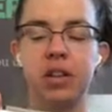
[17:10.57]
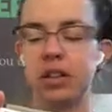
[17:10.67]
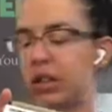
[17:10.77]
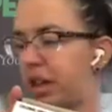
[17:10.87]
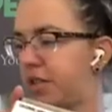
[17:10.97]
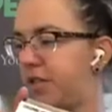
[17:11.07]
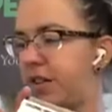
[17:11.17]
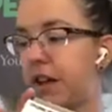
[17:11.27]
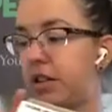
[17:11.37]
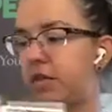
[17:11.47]
like the
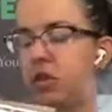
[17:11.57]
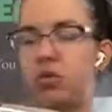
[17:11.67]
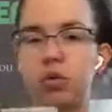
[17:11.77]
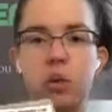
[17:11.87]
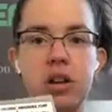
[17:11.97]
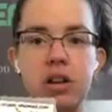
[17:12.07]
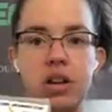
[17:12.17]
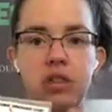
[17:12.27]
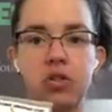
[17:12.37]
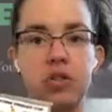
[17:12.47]
Fountain of Youth one, it
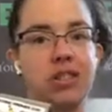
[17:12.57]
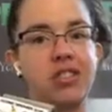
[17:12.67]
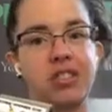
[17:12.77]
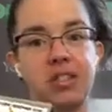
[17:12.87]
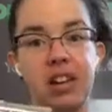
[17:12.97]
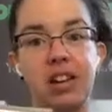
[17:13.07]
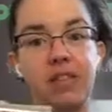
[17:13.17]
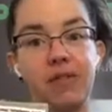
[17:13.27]
uses just like